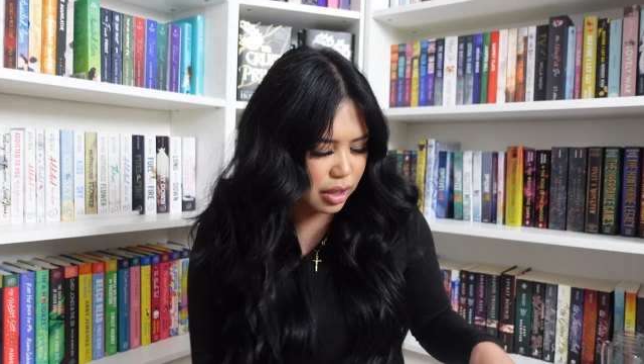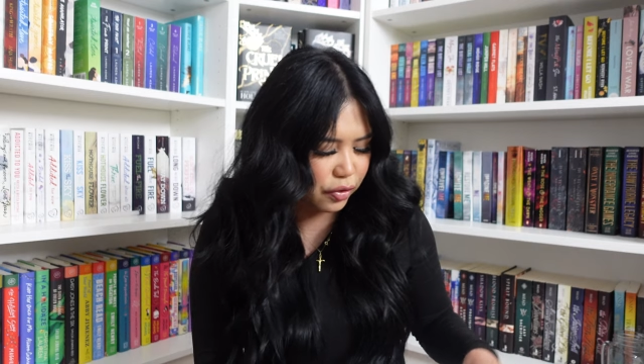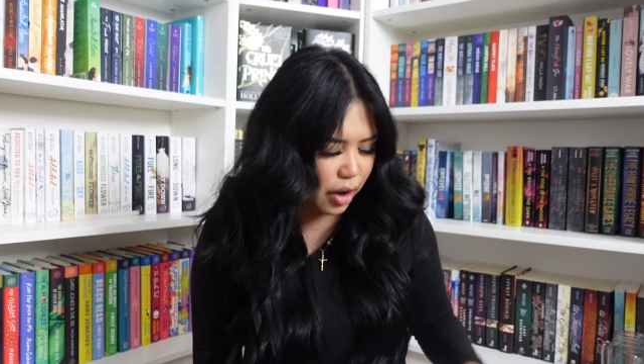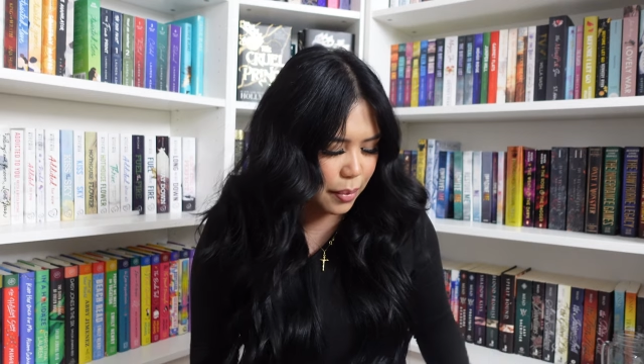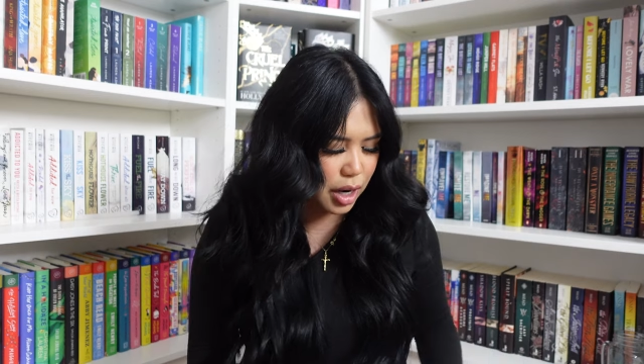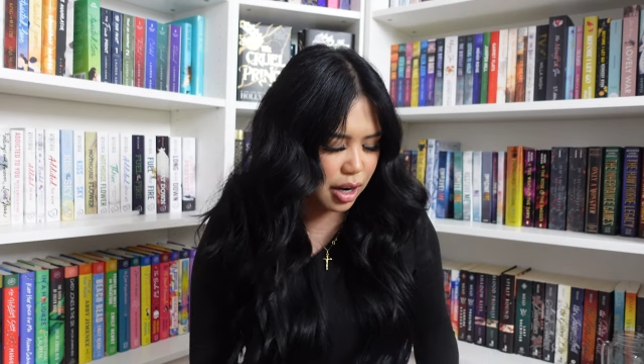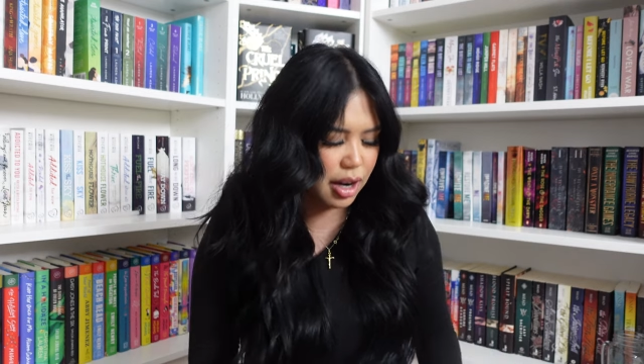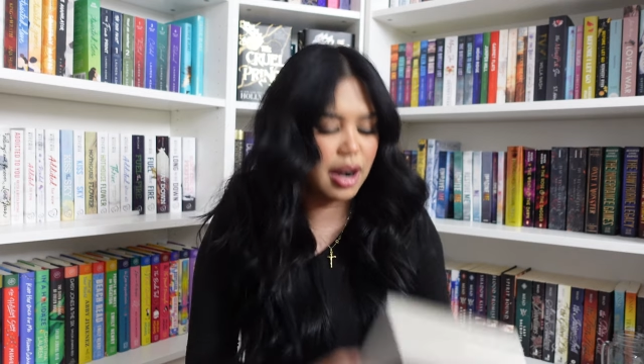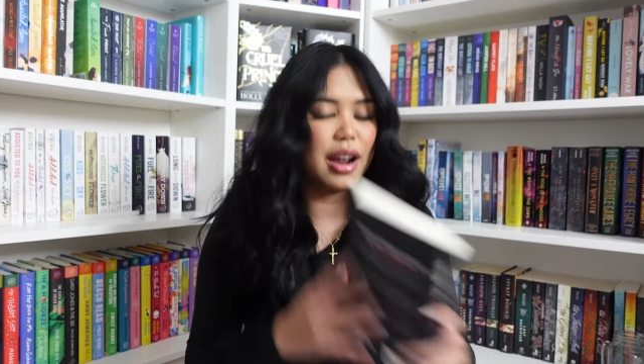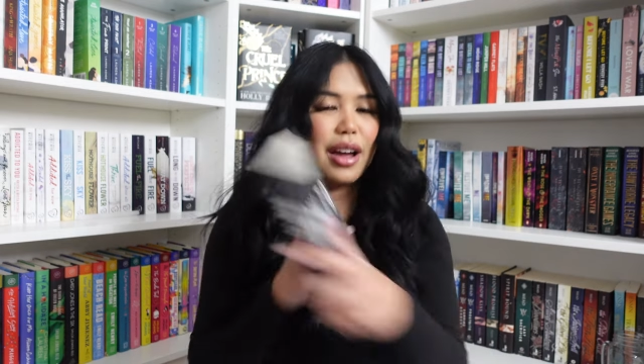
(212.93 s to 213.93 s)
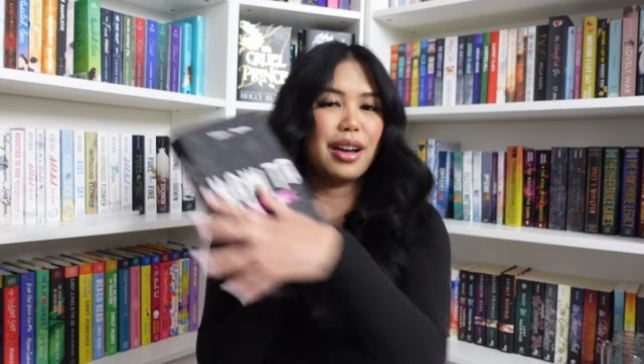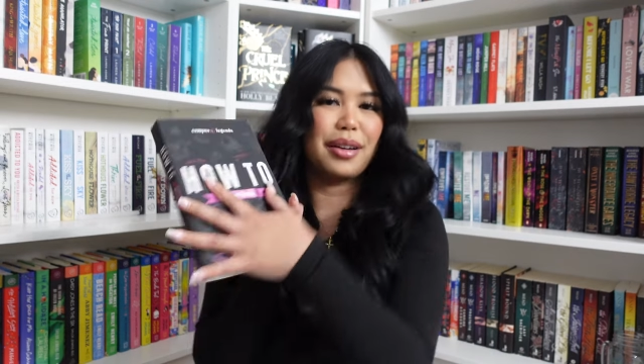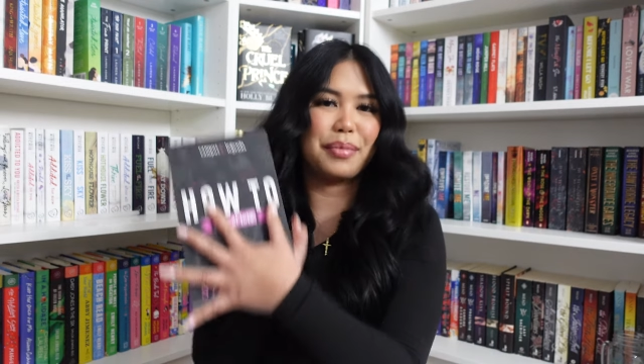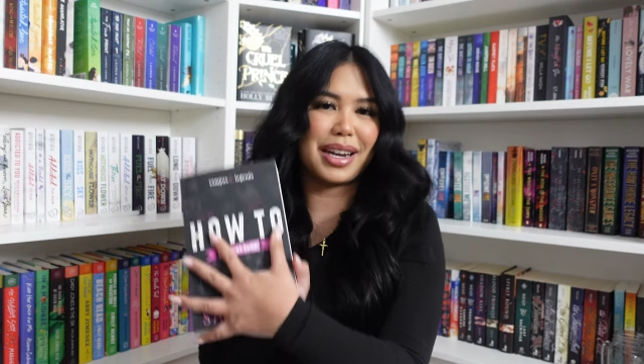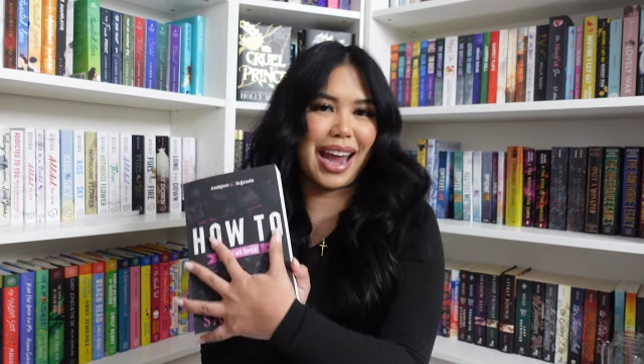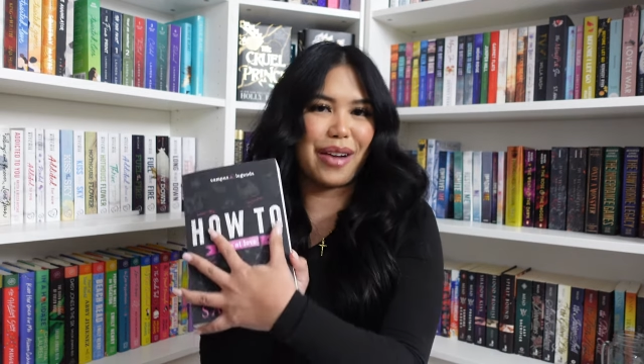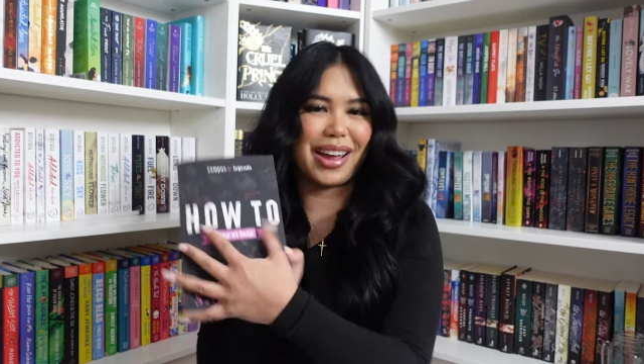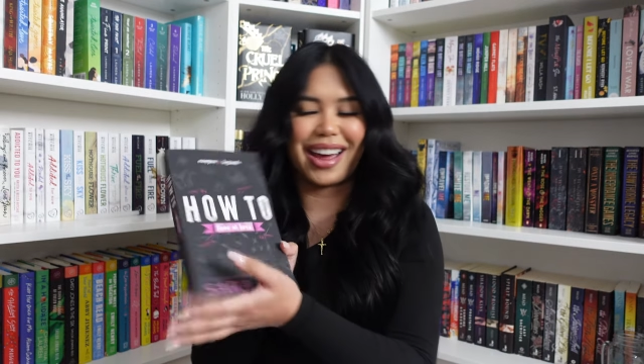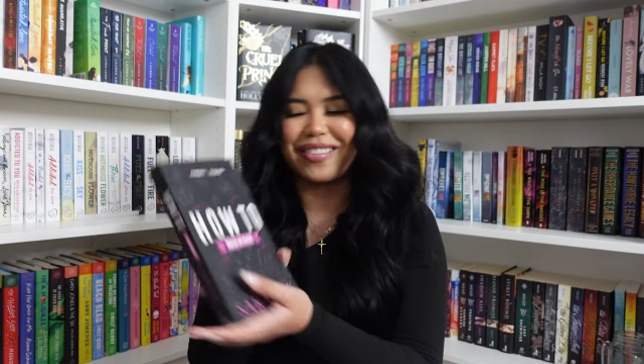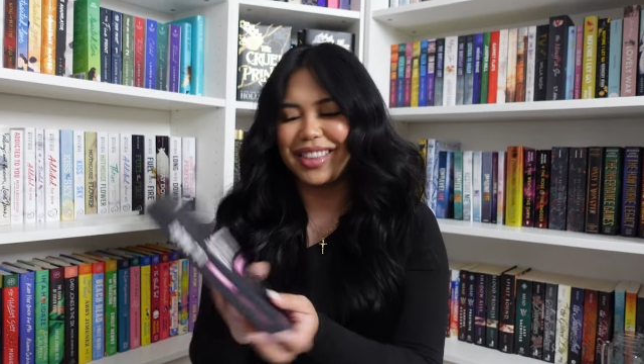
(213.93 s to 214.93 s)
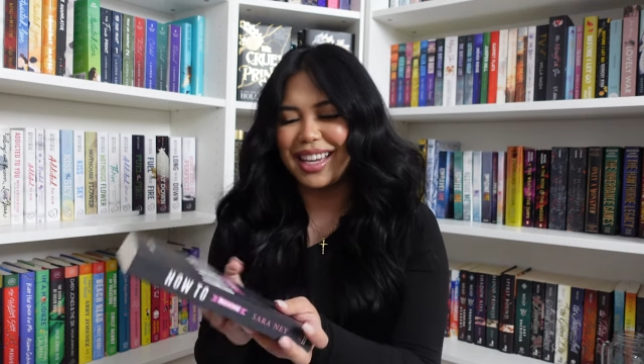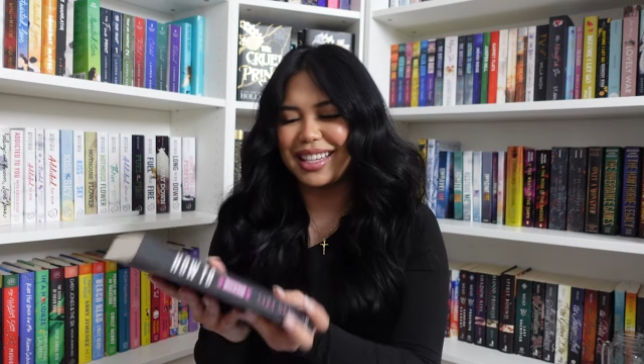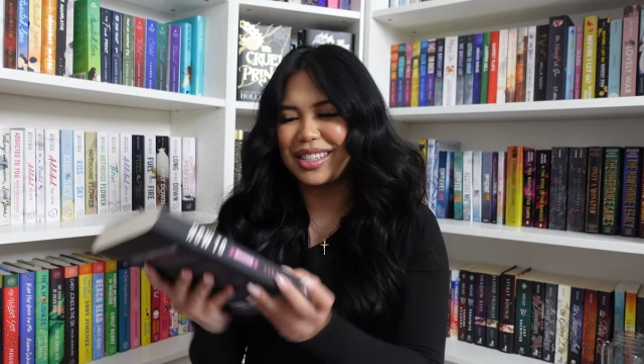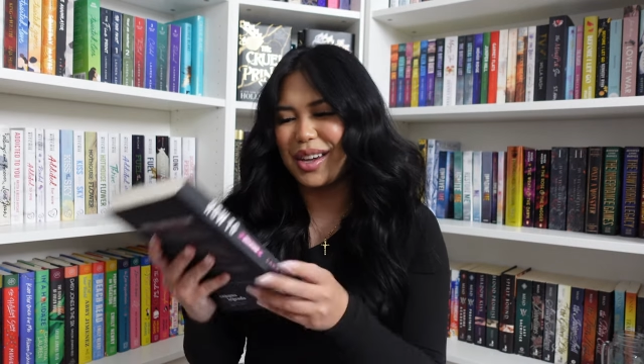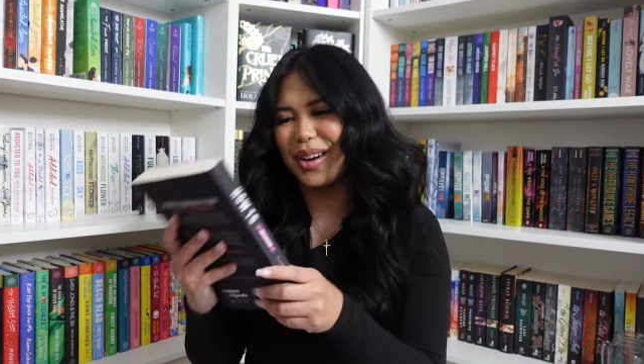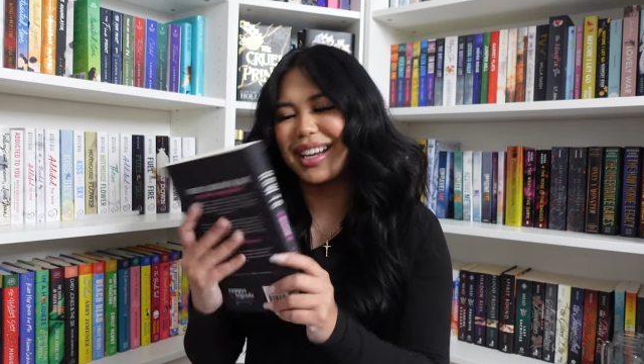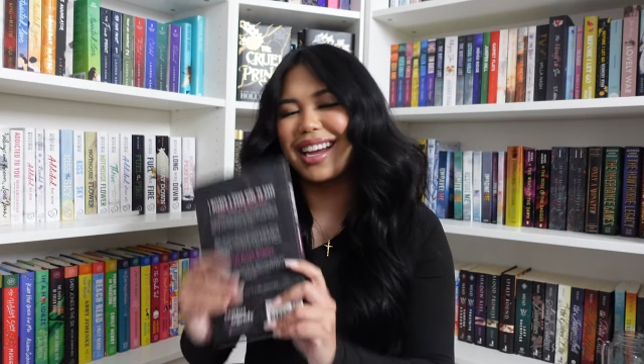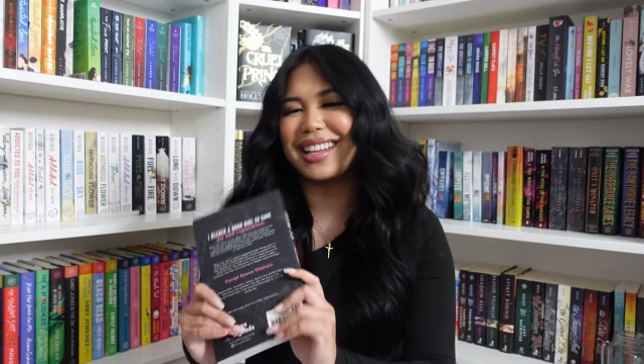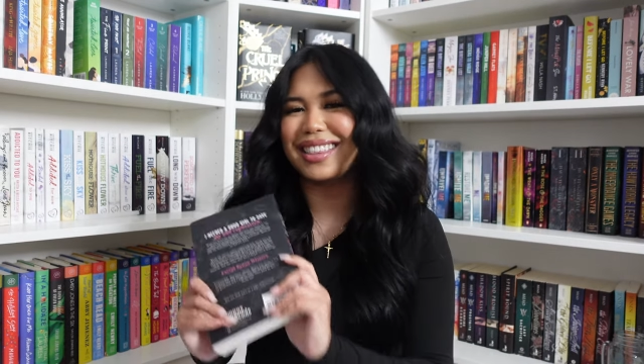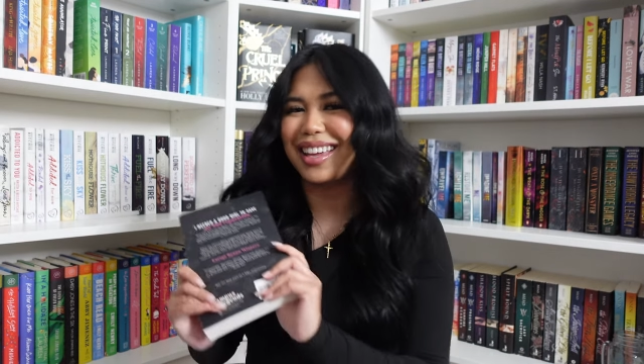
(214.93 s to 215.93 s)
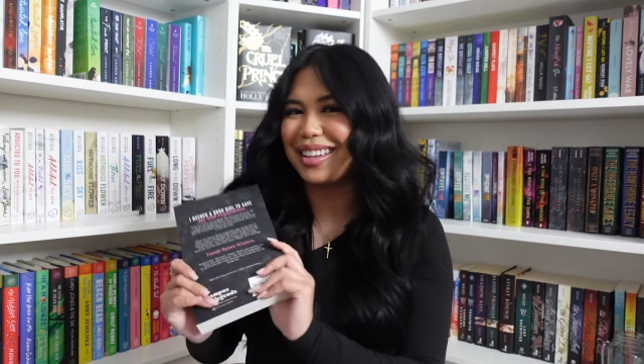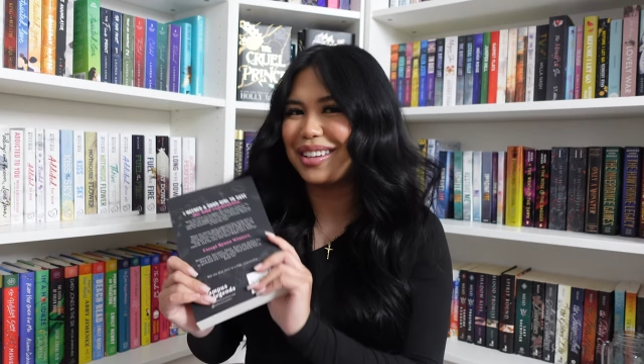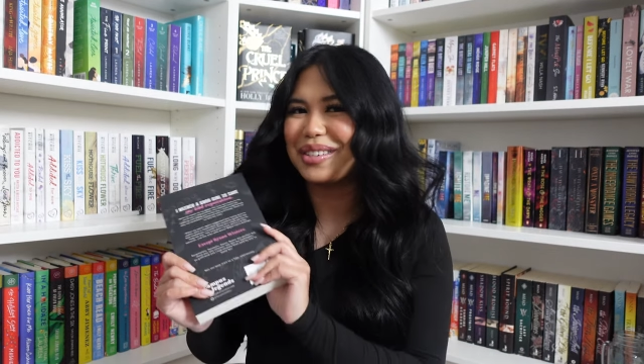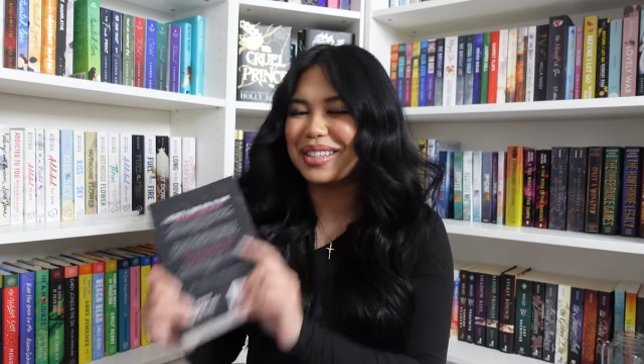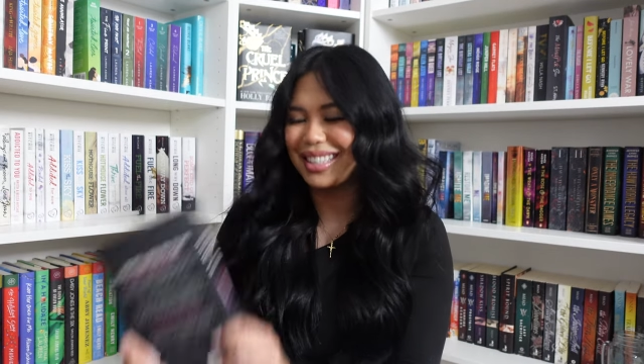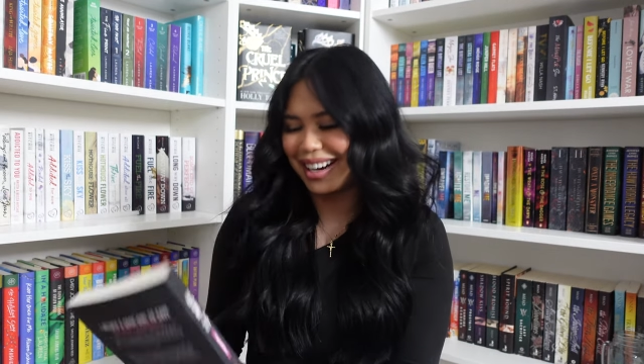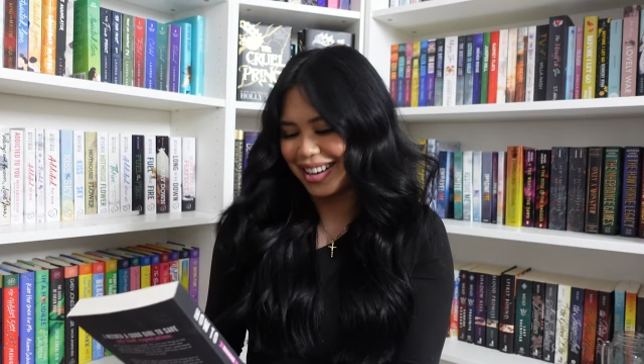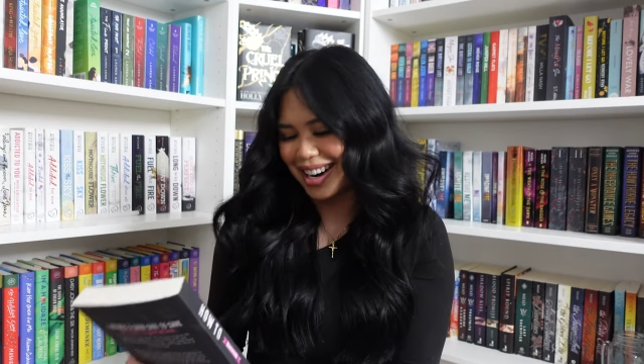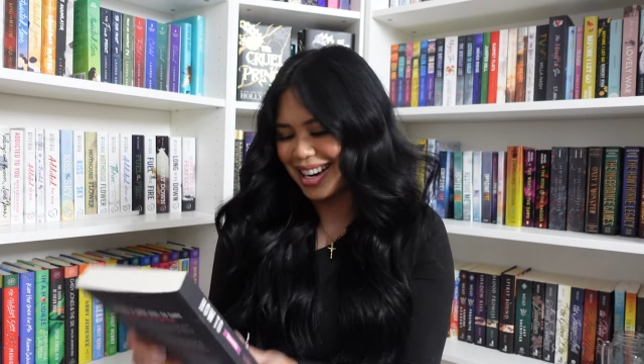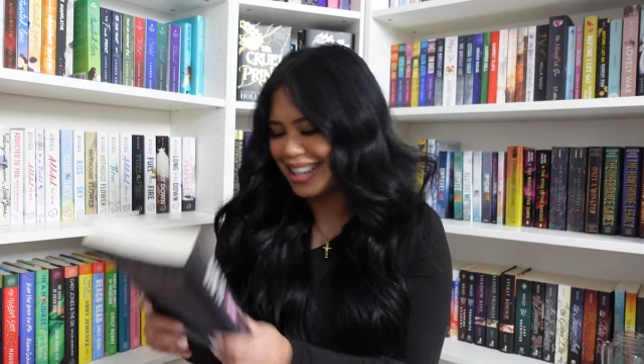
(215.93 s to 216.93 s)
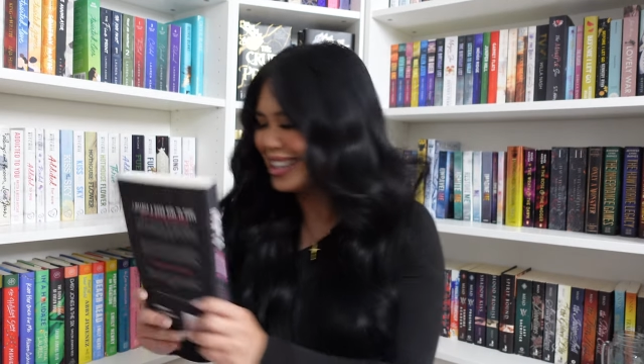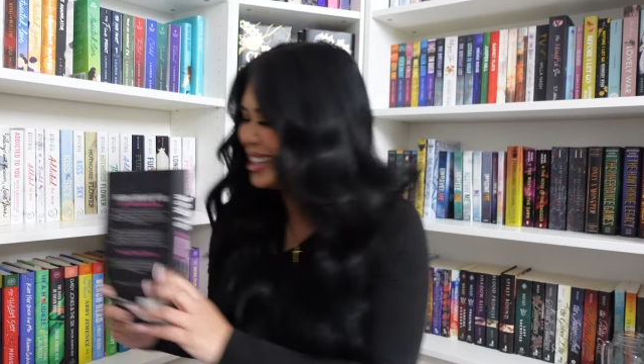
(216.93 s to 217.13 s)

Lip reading: from her, but now I have this. So again, thank you, Sarah.